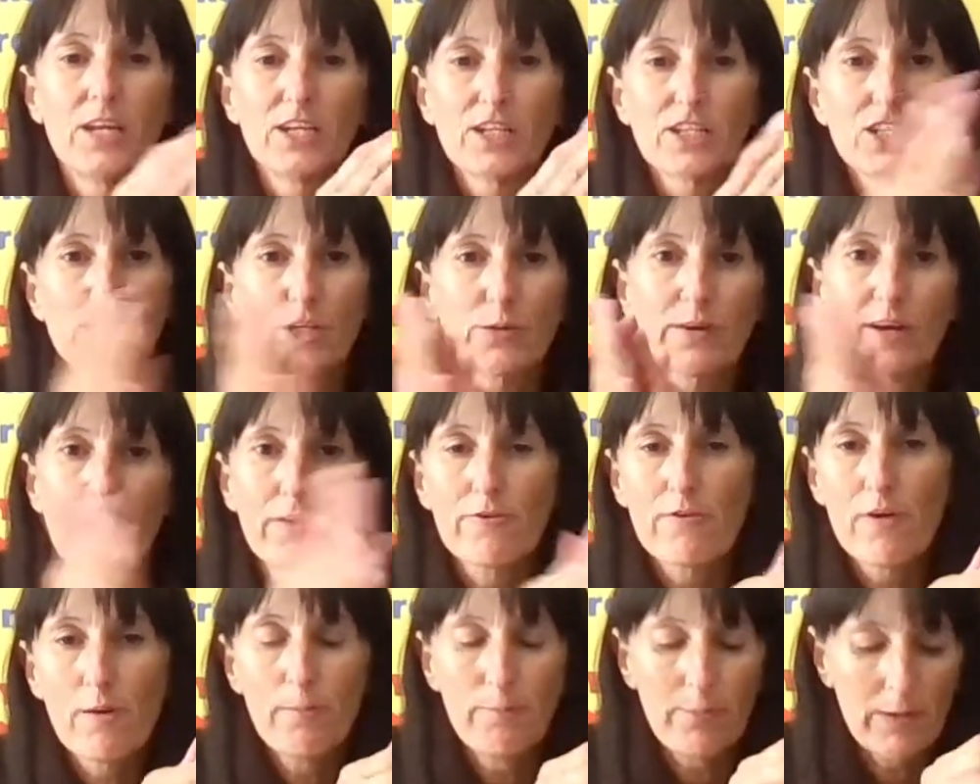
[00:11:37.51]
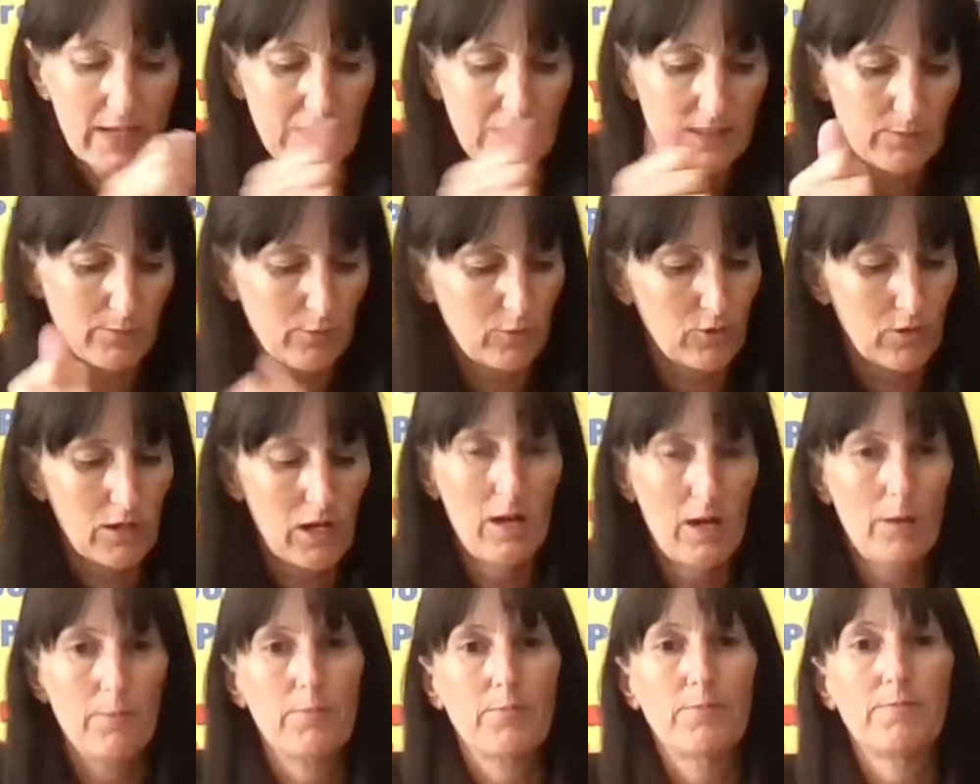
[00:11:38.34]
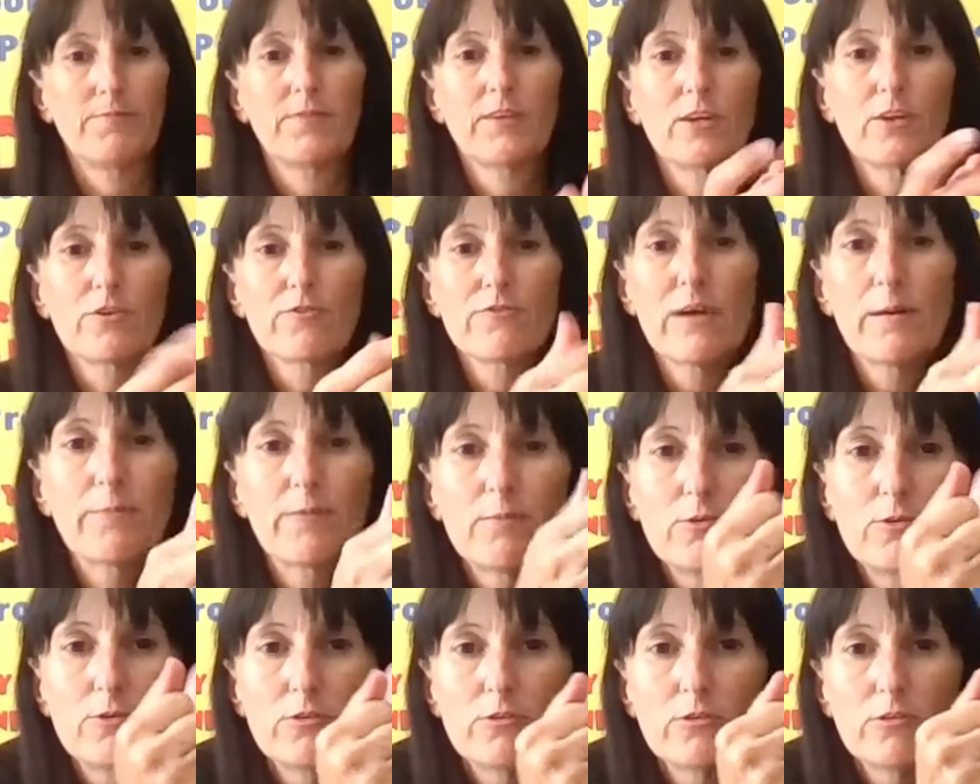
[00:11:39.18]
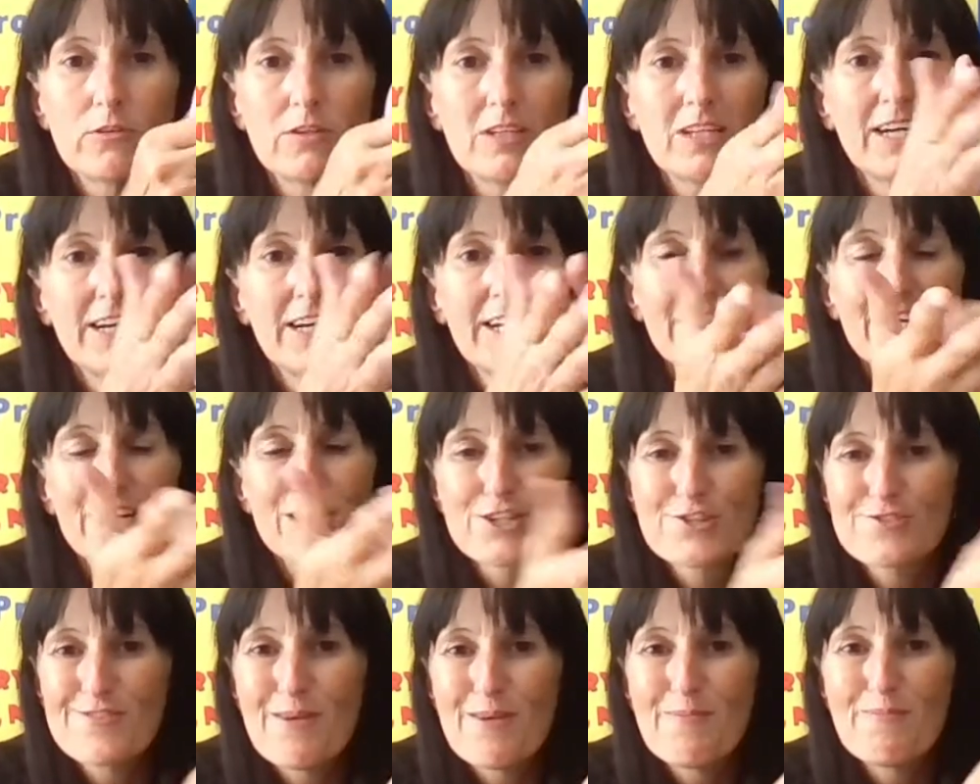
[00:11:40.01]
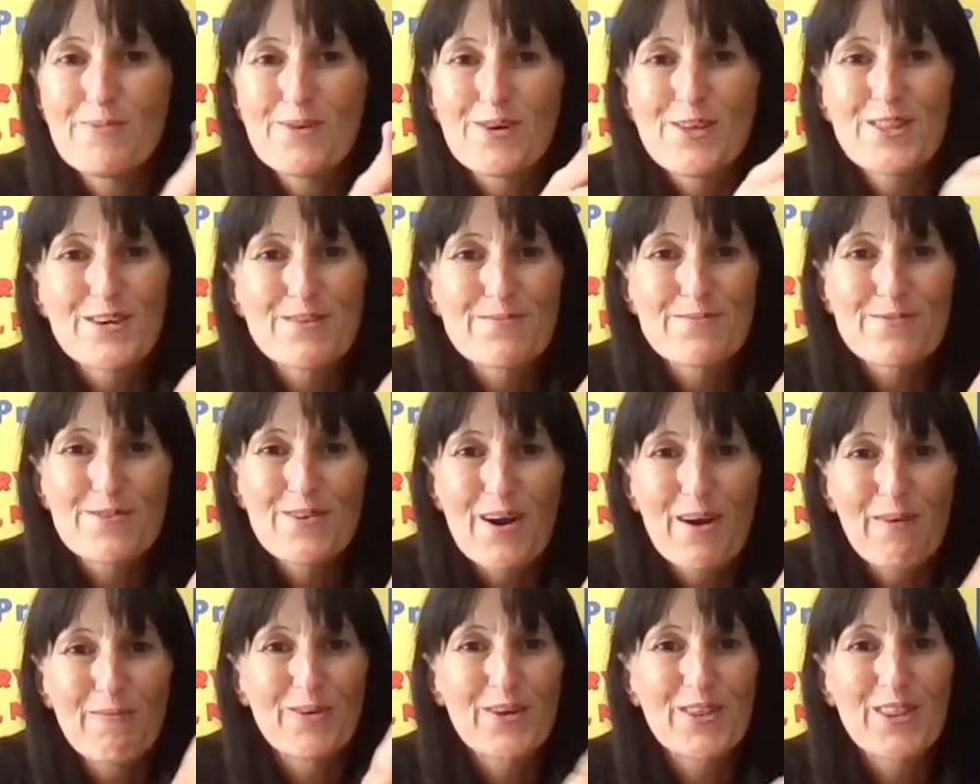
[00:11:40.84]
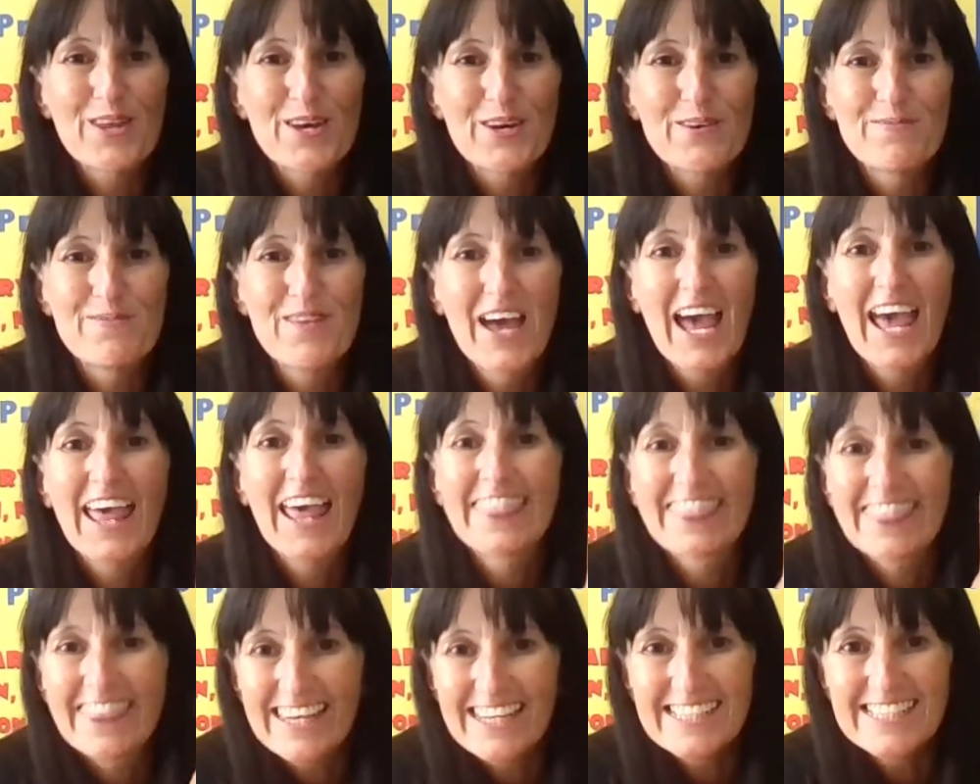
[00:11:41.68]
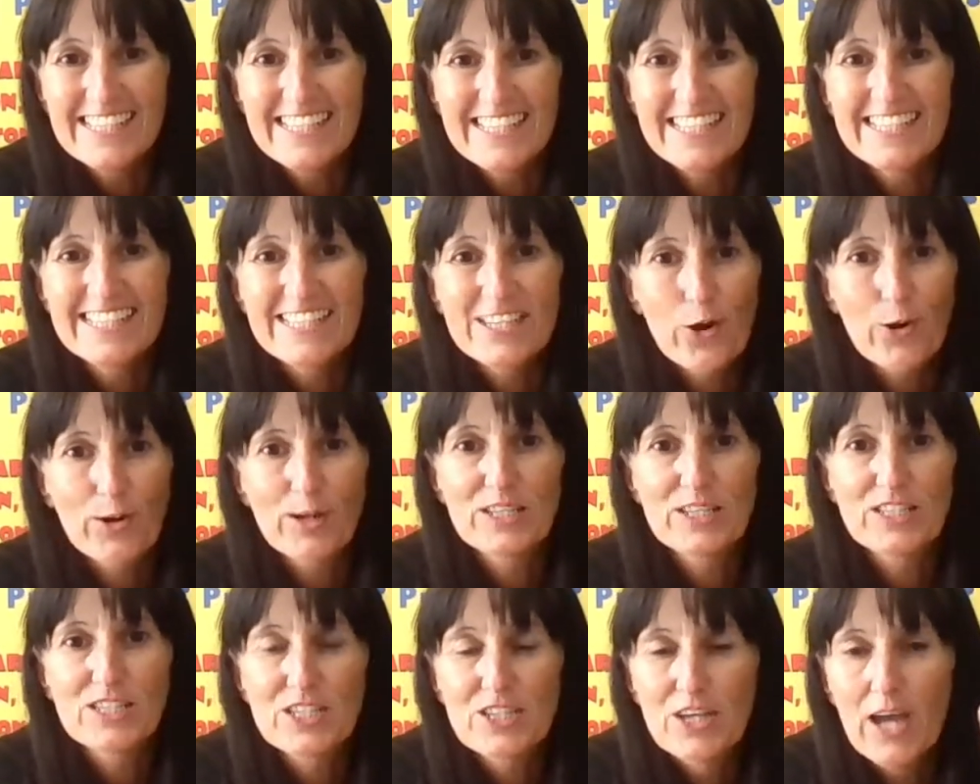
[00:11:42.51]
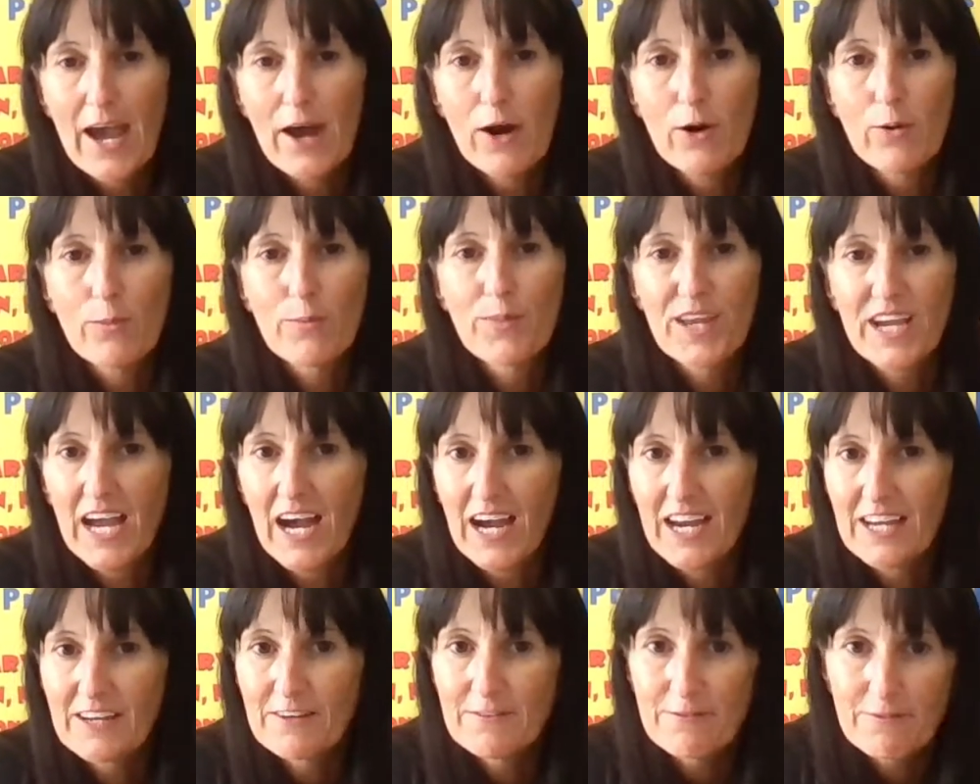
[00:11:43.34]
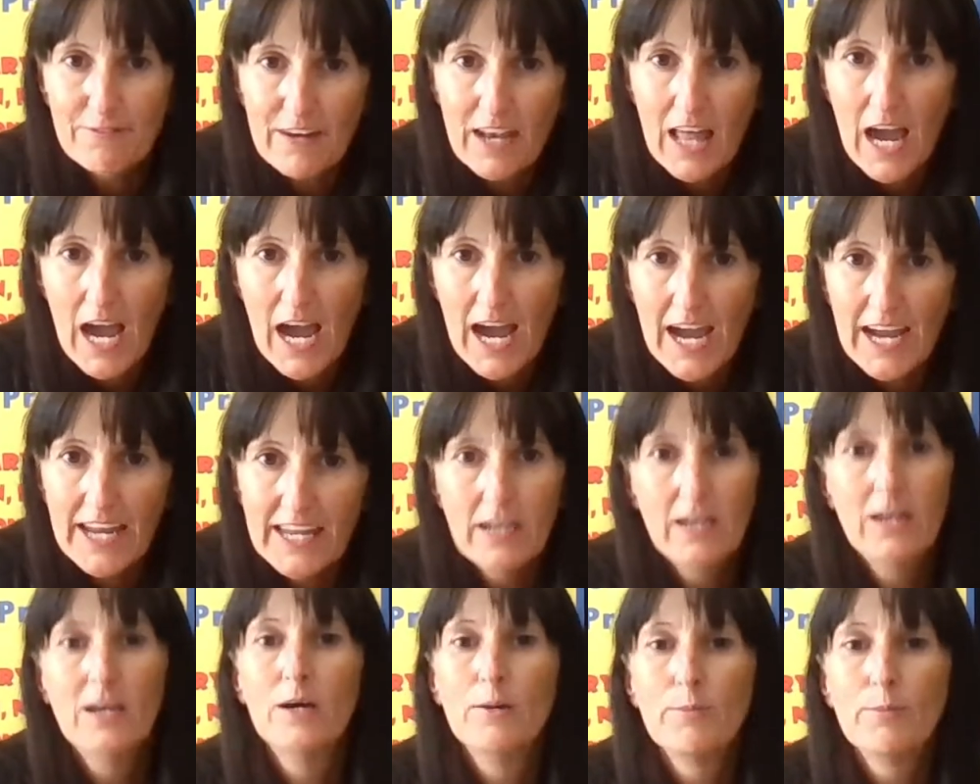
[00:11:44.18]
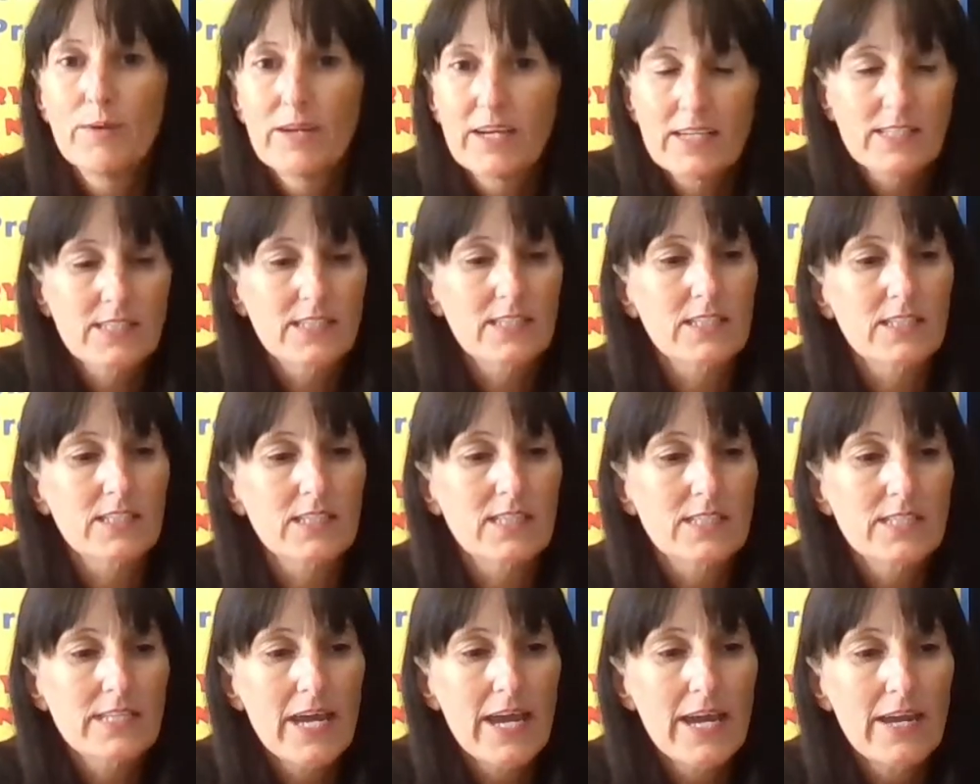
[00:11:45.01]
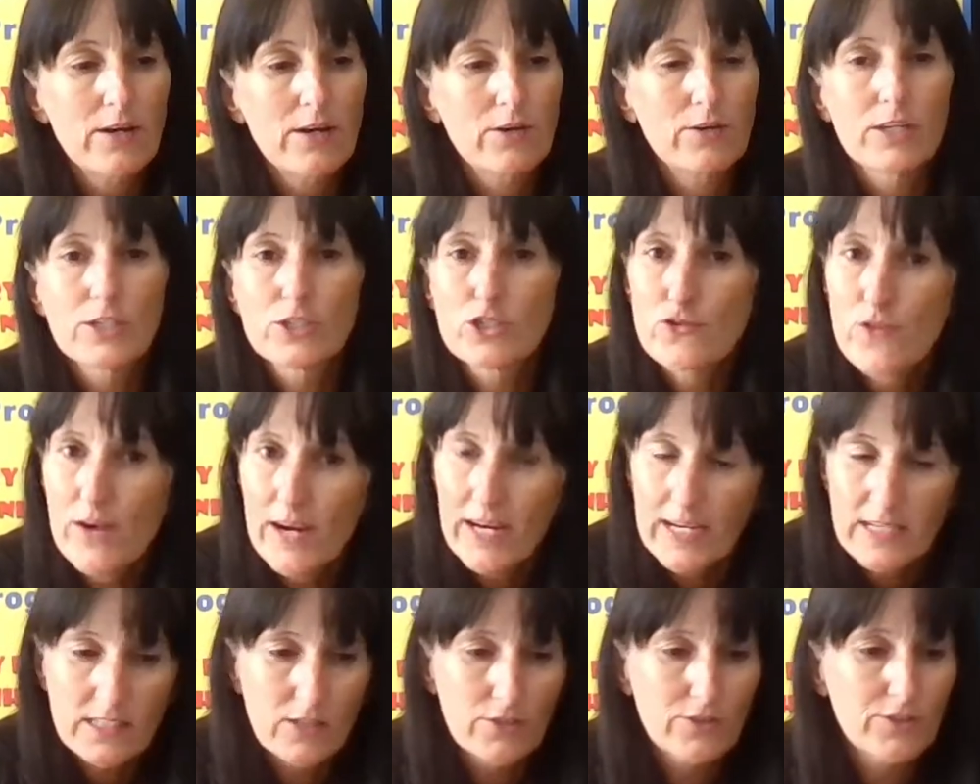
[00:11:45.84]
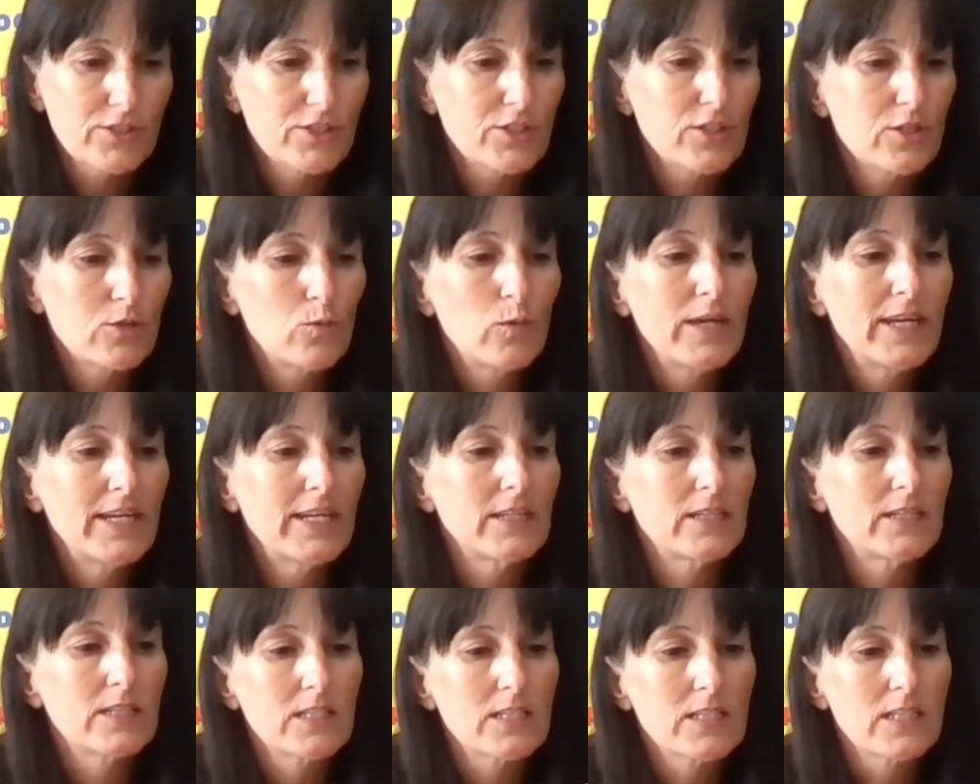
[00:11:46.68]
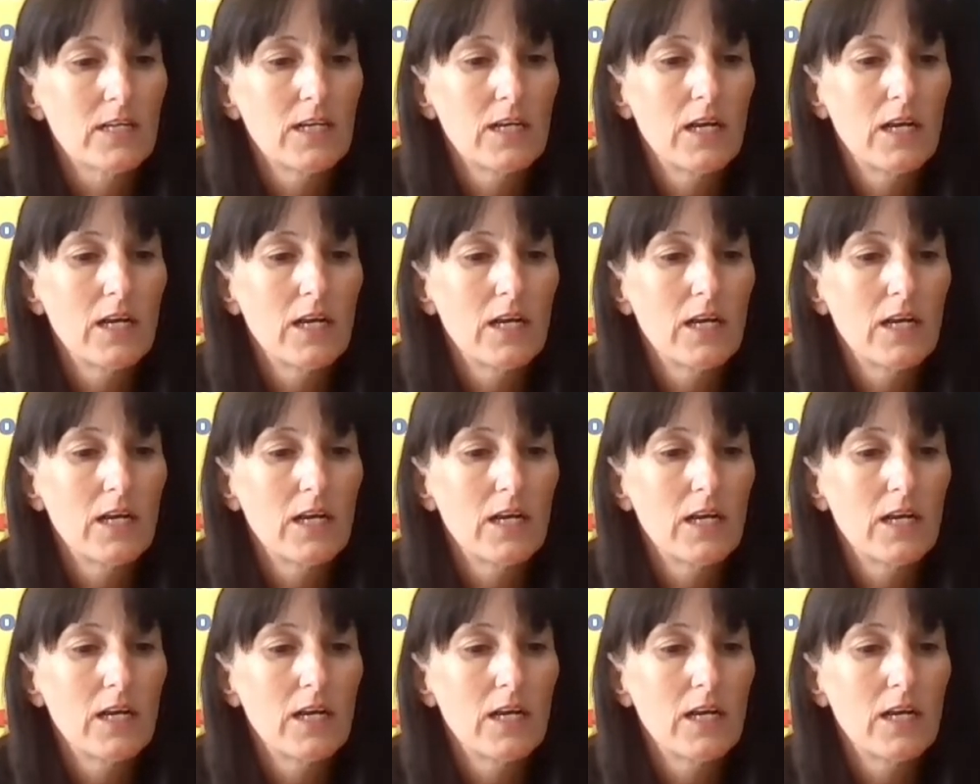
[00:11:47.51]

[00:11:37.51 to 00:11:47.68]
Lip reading: So we're crumpling them all up. You can grab them all, crumple them, crumple them. This is going to help the kite fly because it's the tail that drags onto the wind,